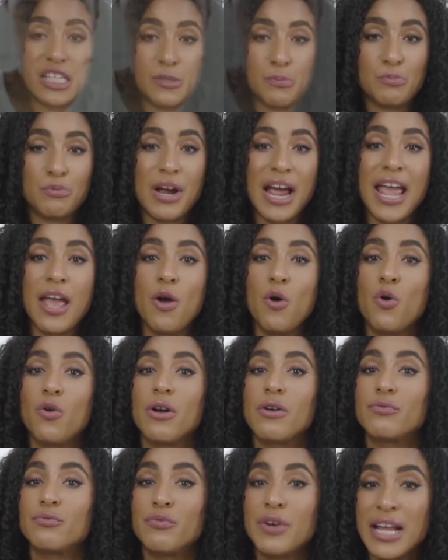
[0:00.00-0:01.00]
a spray
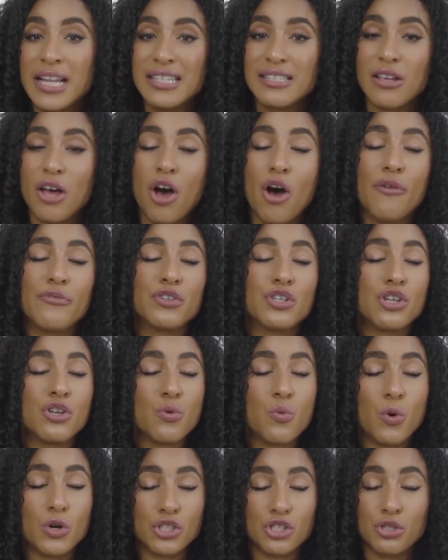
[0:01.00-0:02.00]
or a rinse after
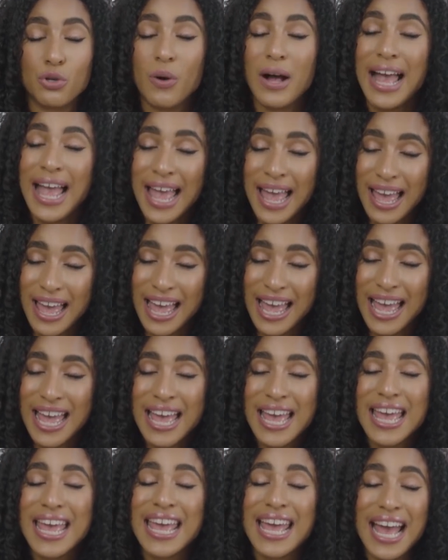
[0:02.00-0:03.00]
you wash your hair,
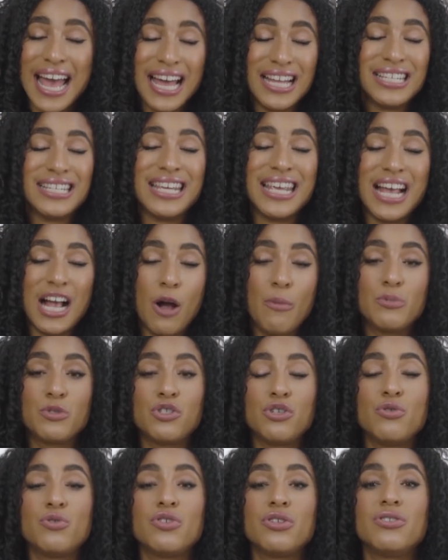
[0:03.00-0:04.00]
it actually
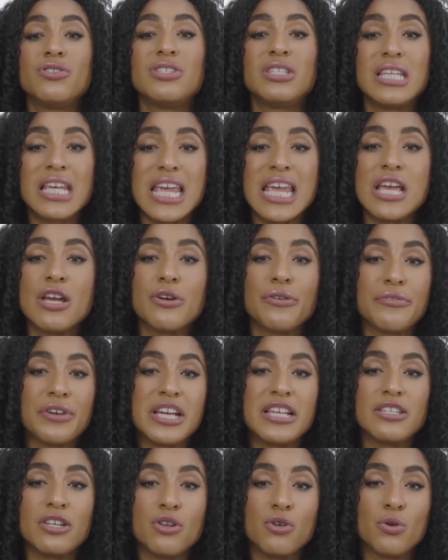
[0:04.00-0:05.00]
helps you to
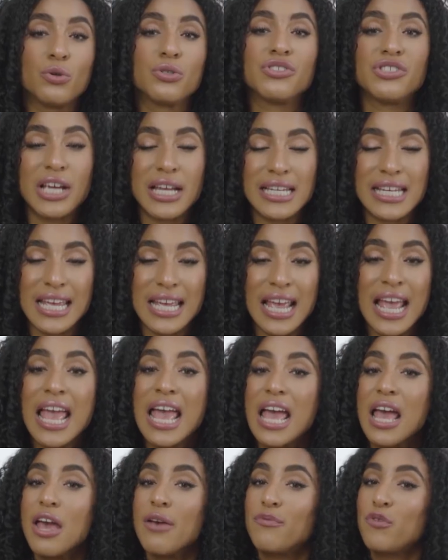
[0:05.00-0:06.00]
decrease your shedding.
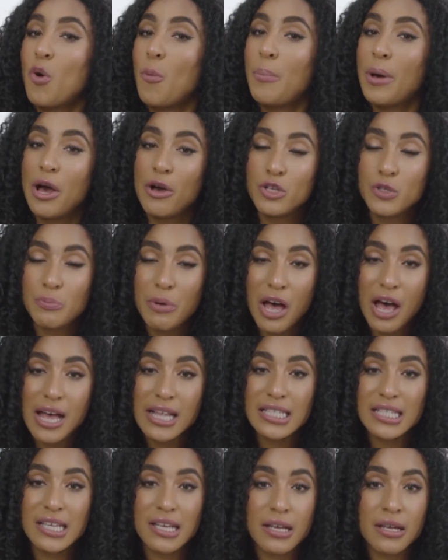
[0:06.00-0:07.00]
If you're
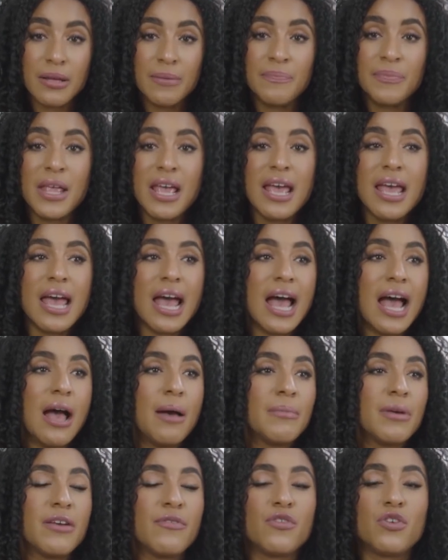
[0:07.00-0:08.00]
postpartum,
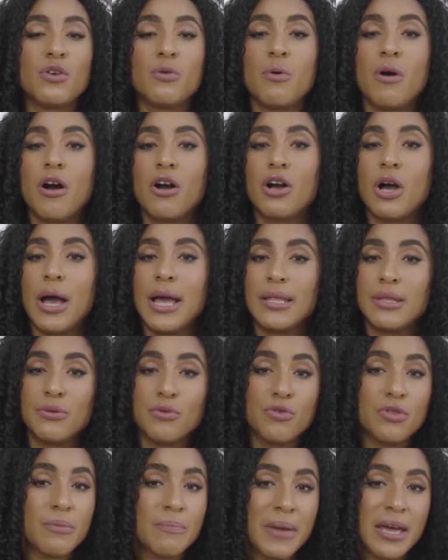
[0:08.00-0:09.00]
um, if you are going
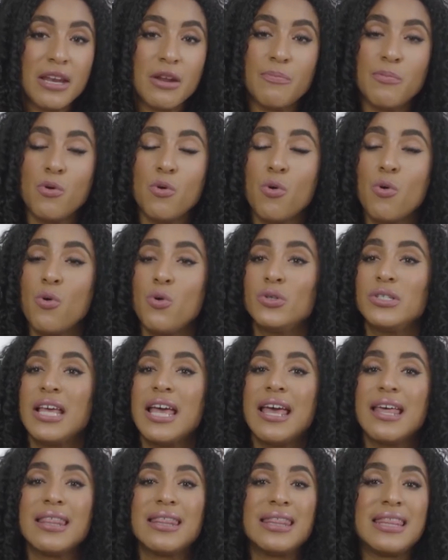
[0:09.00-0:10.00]
through the menopause,
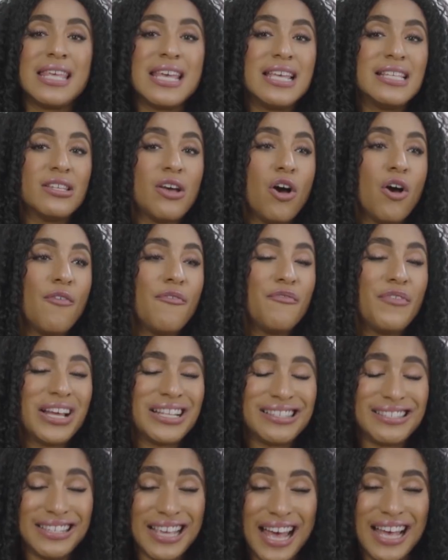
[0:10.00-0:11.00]
these are
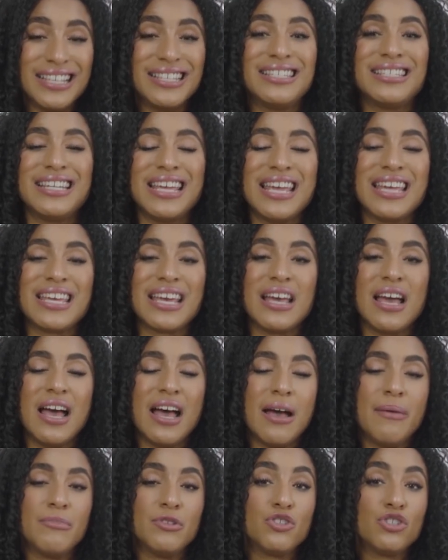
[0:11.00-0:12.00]
fantastic
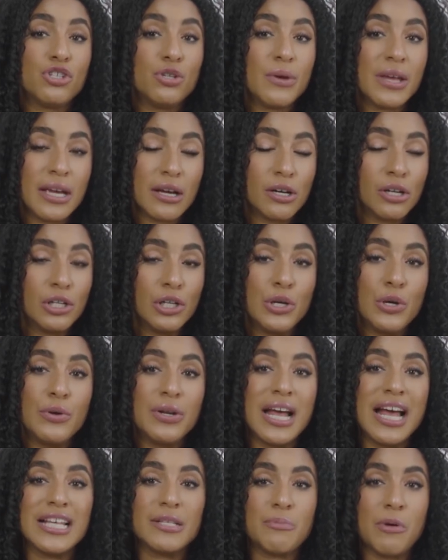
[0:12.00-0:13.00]
um, to
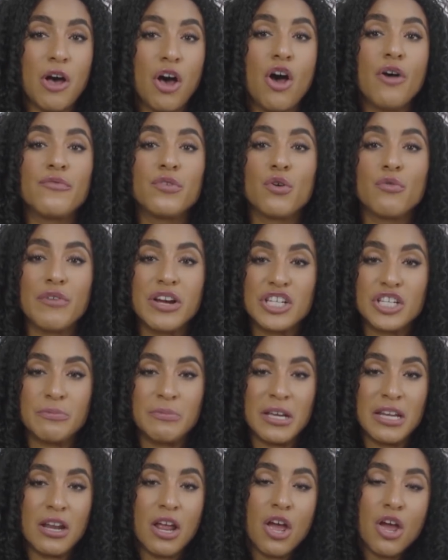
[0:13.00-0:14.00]
include as part of your
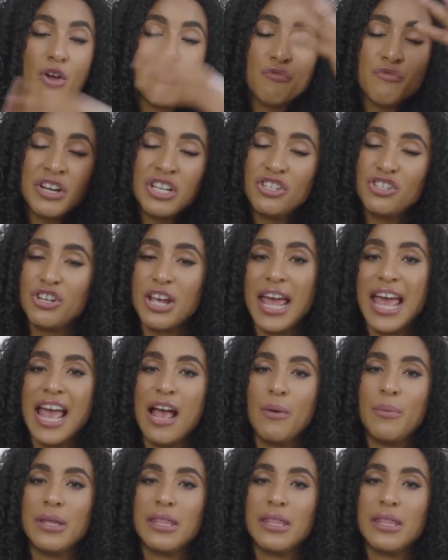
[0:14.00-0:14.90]
regimen. Rinse your hair